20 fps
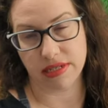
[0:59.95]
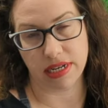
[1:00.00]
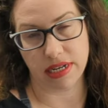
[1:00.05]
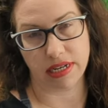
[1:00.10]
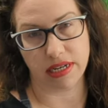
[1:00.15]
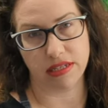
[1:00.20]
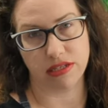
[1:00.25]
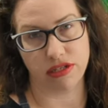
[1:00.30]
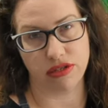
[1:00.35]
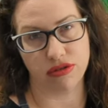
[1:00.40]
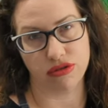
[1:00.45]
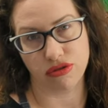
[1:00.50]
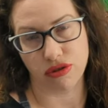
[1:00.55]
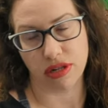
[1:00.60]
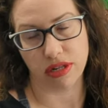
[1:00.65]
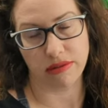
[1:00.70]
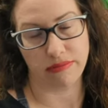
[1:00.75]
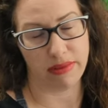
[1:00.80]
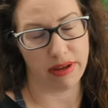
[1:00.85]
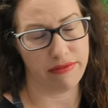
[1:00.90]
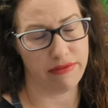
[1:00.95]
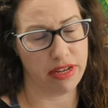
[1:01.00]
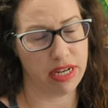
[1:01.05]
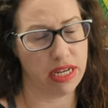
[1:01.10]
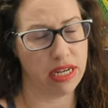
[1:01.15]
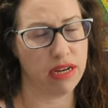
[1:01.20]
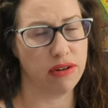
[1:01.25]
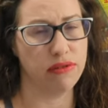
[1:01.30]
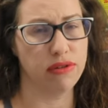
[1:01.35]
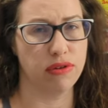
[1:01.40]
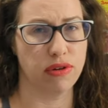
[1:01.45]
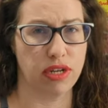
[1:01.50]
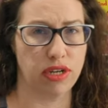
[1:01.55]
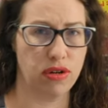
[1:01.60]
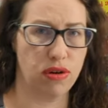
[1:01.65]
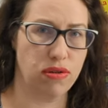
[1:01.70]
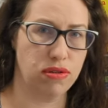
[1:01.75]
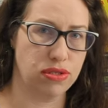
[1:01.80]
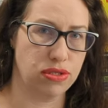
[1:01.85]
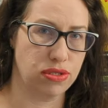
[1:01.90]
like as usual in my video, you can
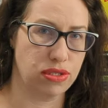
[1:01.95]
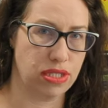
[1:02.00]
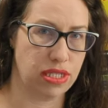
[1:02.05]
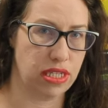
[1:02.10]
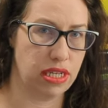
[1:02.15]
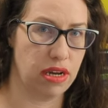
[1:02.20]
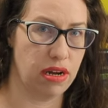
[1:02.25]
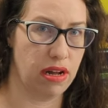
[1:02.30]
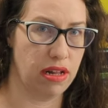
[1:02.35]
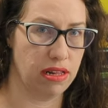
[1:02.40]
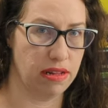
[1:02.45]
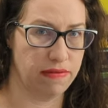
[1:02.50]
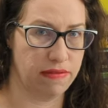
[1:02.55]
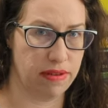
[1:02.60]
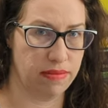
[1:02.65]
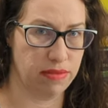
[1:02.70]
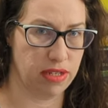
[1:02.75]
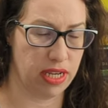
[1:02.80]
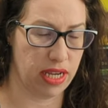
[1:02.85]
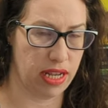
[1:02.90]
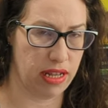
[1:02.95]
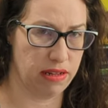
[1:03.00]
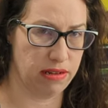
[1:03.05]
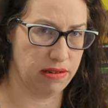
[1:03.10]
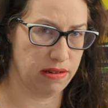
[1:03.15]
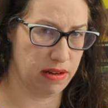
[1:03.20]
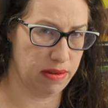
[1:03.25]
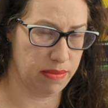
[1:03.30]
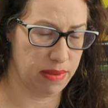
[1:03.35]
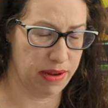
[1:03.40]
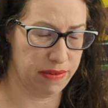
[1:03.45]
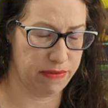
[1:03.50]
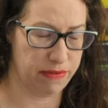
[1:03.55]
also see all of them together on my